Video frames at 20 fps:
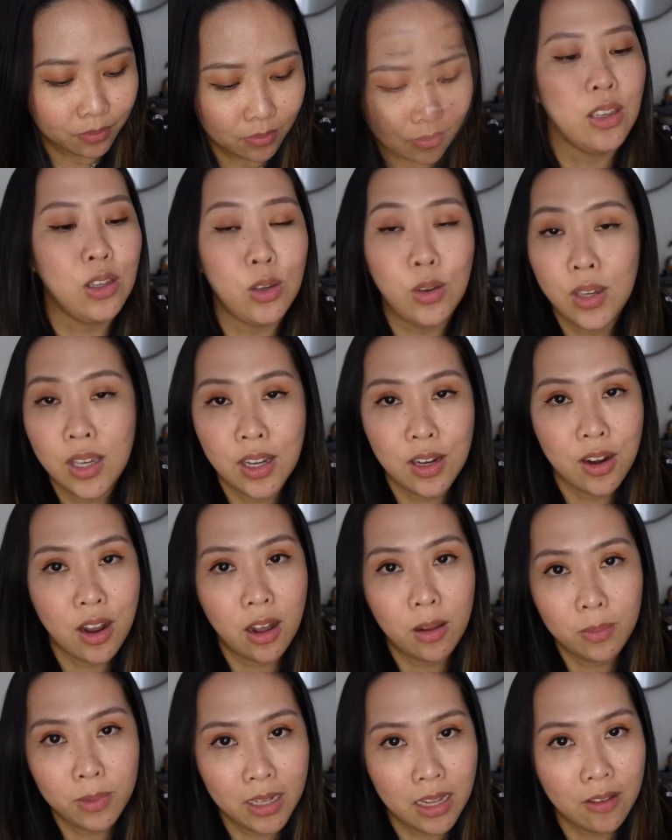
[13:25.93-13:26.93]
You
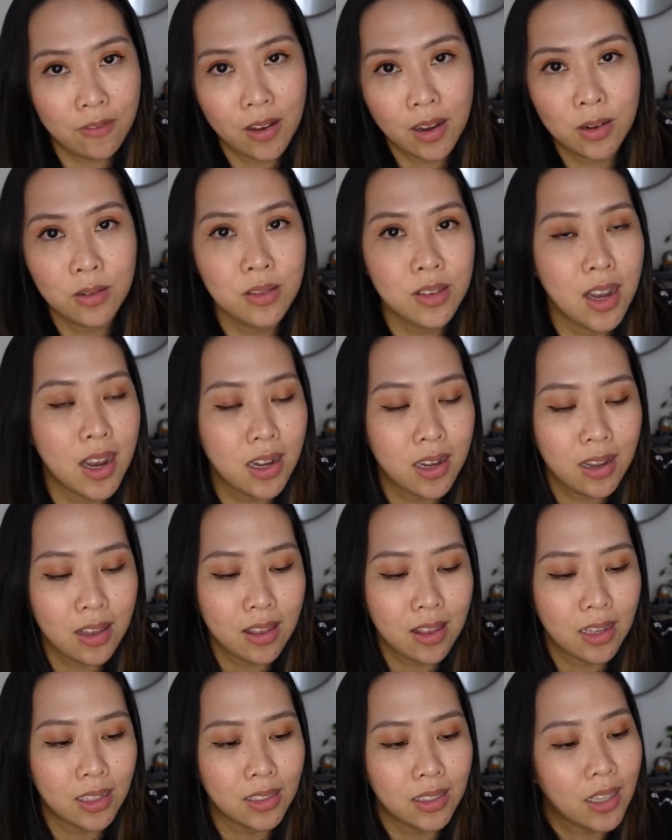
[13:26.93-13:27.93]
cannot believe how tiny
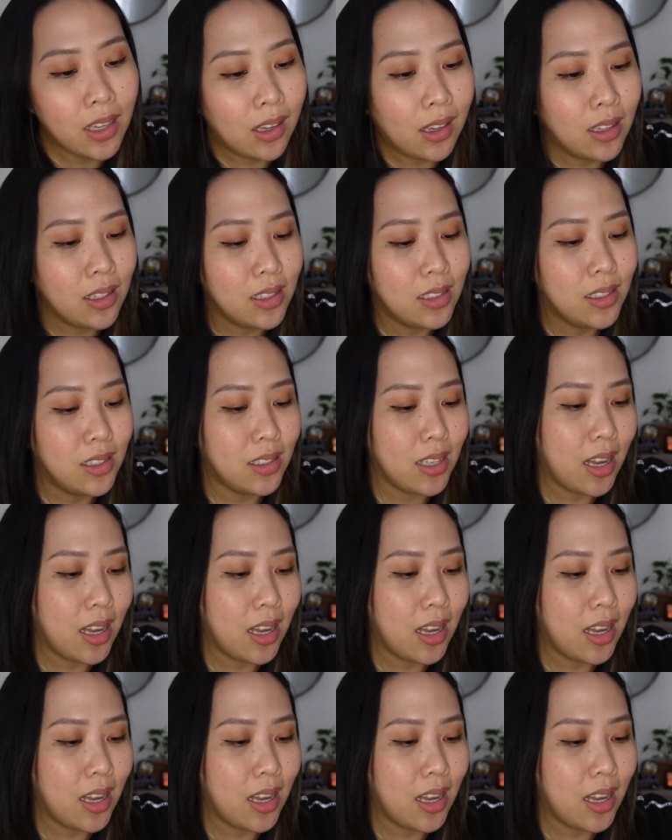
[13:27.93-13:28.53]
this is